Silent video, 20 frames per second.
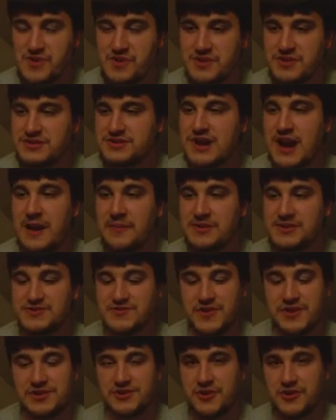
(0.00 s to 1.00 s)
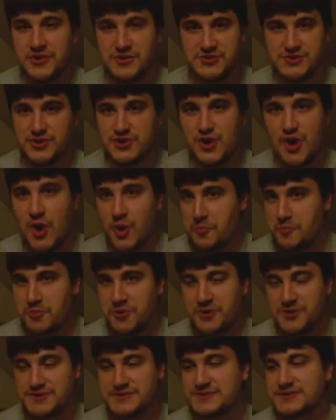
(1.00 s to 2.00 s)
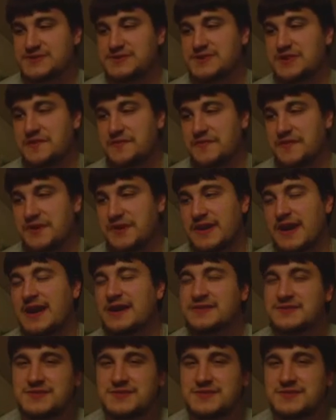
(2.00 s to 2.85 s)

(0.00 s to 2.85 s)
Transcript: you know, Tommy's reading all those occult books and stuff like that.